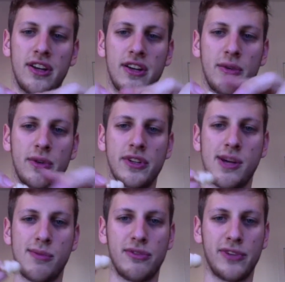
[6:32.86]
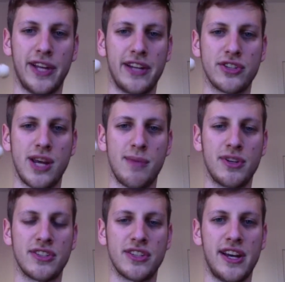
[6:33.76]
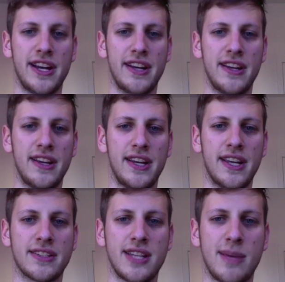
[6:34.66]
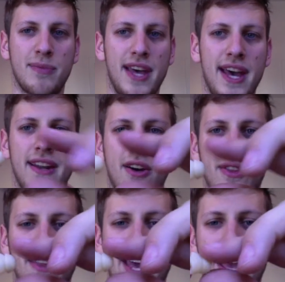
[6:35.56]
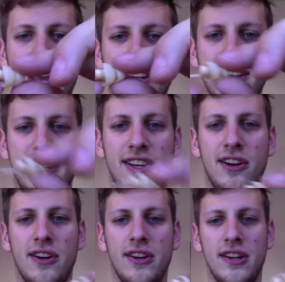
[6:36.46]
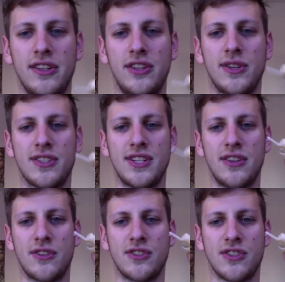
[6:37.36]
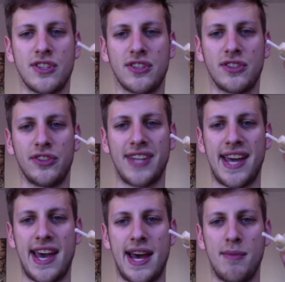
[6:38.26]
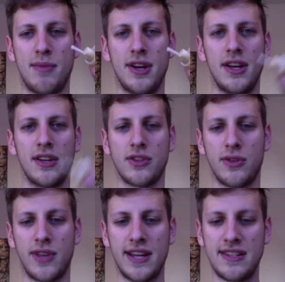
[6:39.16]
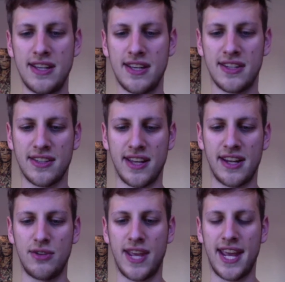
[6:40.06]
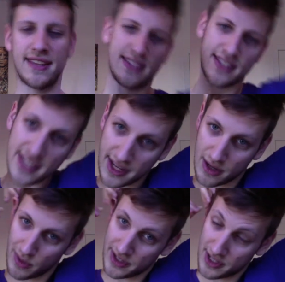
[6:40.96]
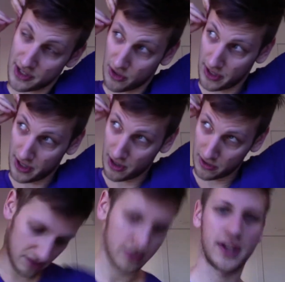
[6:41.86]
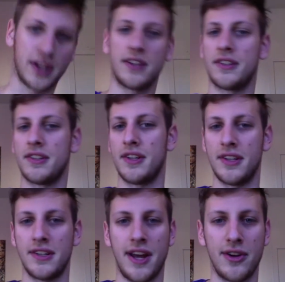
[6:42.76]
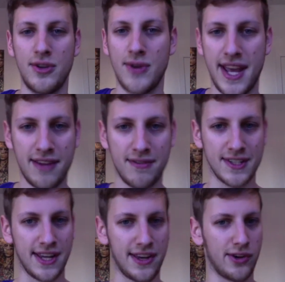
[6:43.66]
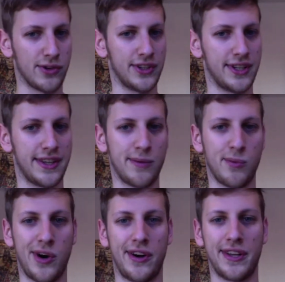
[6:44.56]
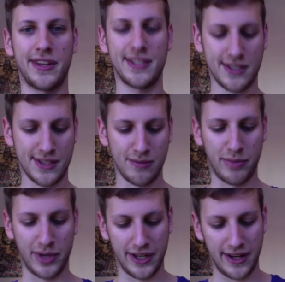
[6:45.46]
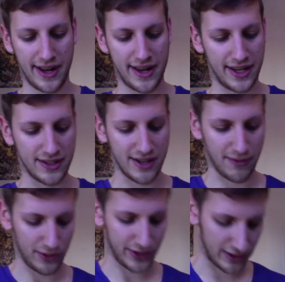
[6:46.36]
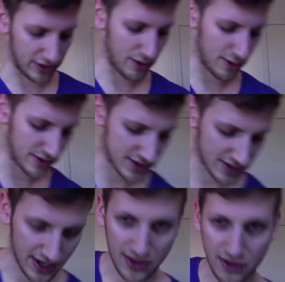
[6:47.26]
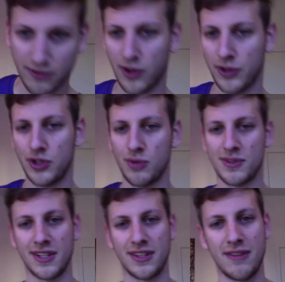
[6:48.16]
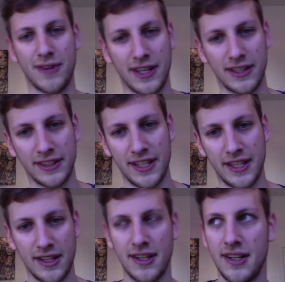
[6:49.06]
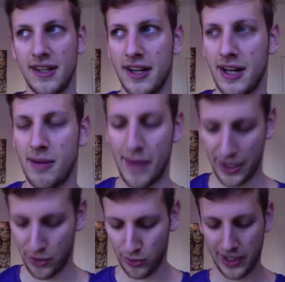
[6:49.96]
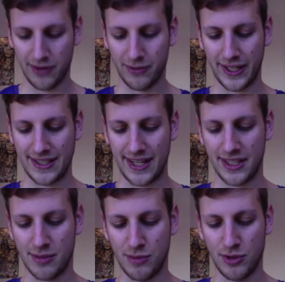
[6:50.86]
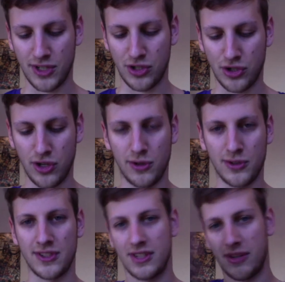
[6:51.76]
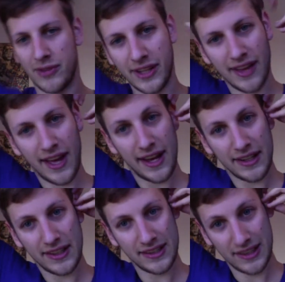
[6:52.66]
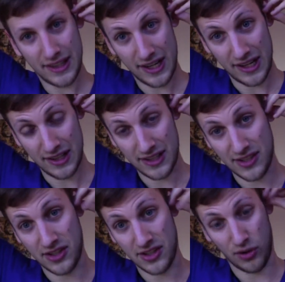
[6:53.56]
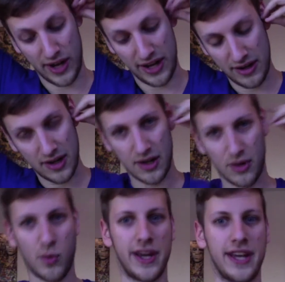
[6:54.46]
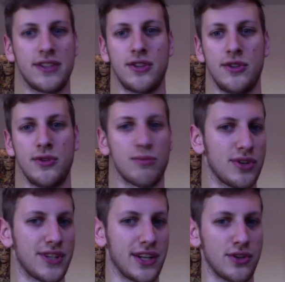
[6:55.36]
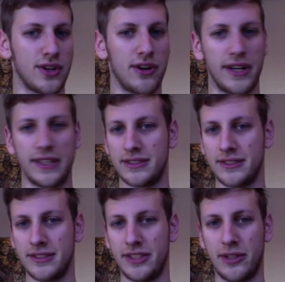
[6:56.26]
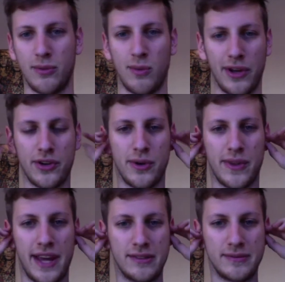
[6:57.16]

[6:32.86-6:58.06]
with a double flange type of design, except that on the end here, you can see there's just this little tab. So the idea is that you can't see it when it's in your ears, right? Now, you can't even tell really that I'm wearing this, but it definitely lowers the volume significantly. I go to a lot of like dance music shows and stuff like that, and this is a great way to protect your hearing, while you're doing that.